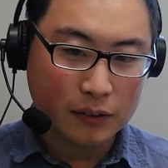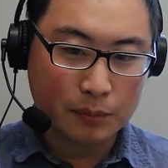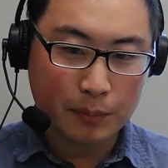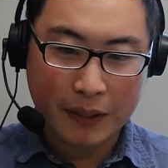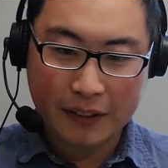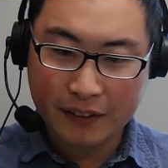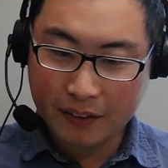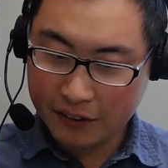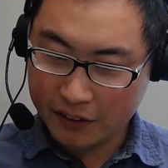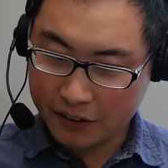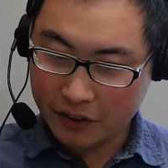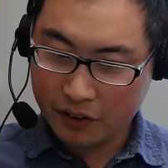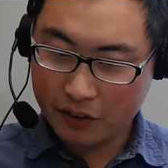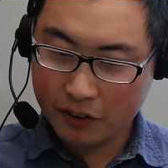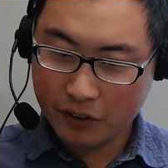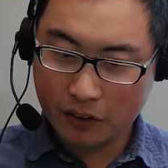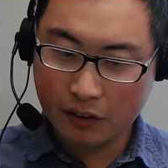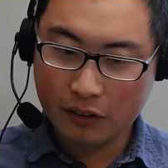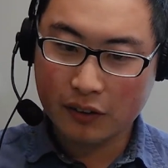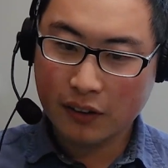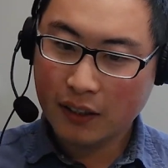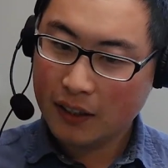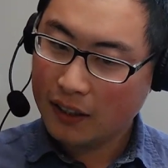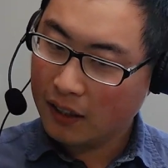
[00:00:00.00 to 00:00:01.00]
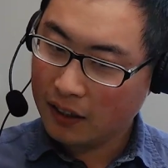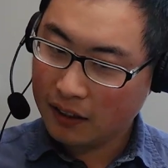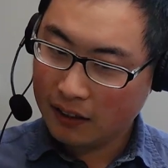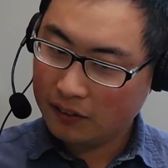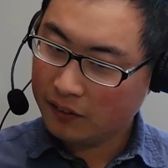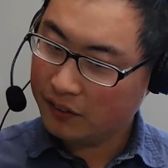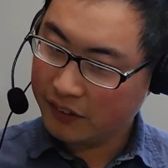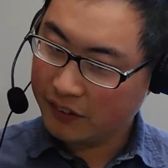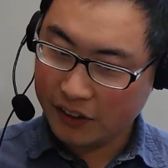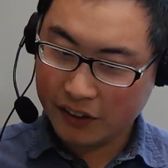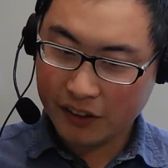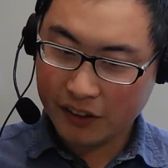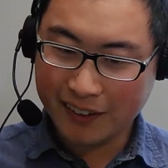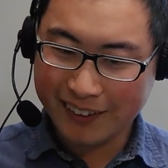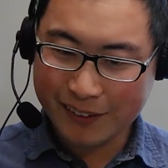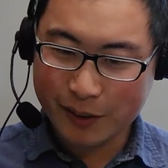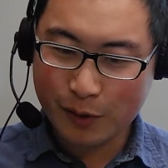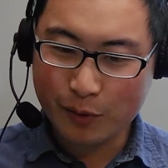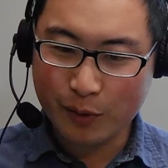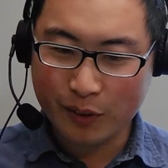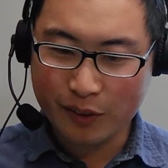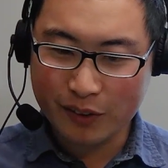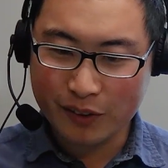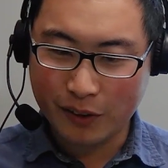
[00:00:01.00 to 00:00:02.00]
digging into the theory
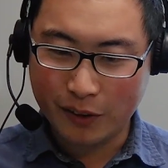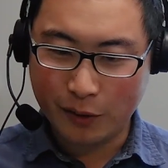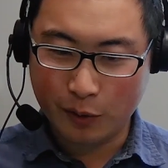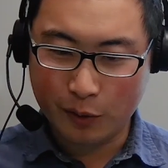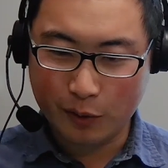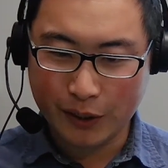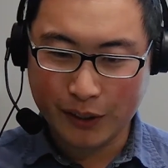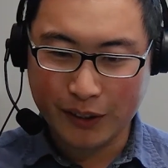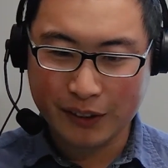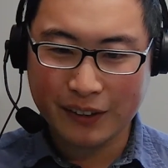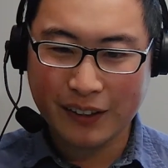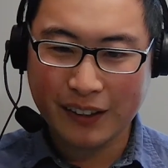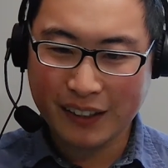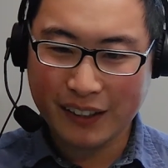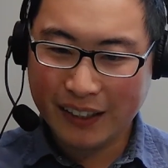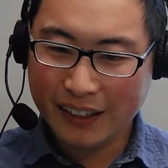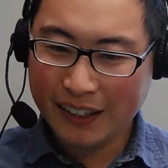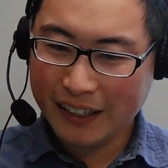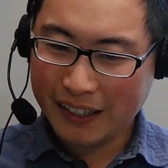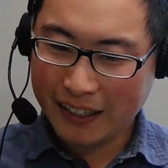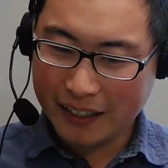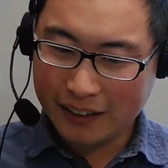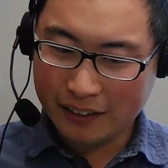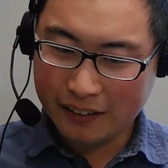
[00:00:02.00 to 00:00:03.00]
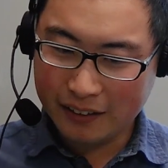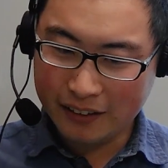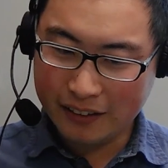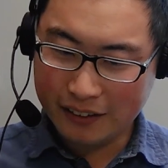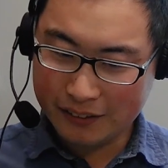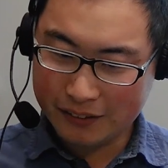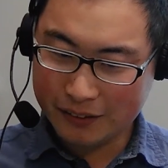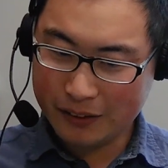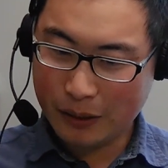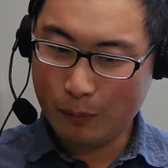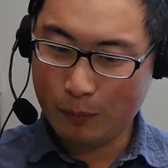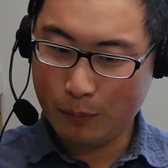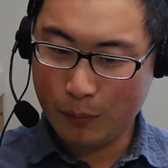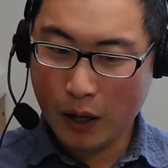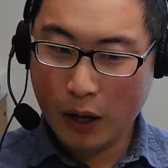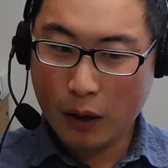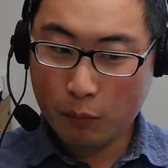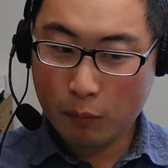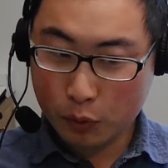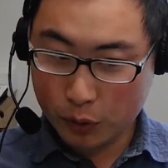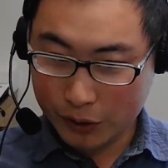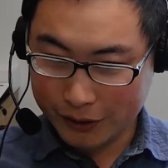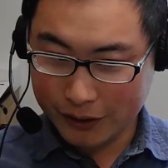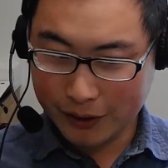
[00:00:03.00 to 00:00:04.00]
and did some preliminary experiment
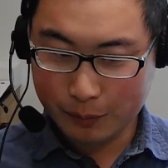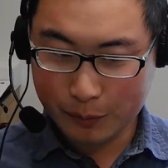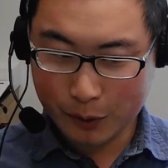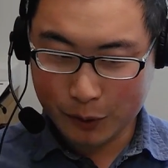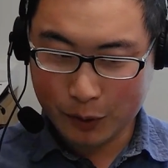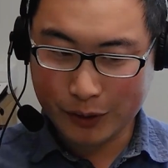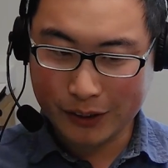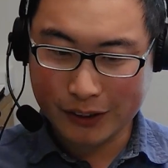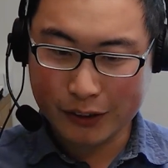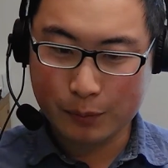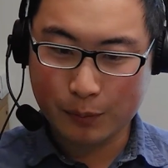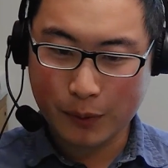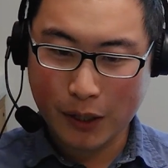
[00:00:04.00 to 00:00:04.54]
and try to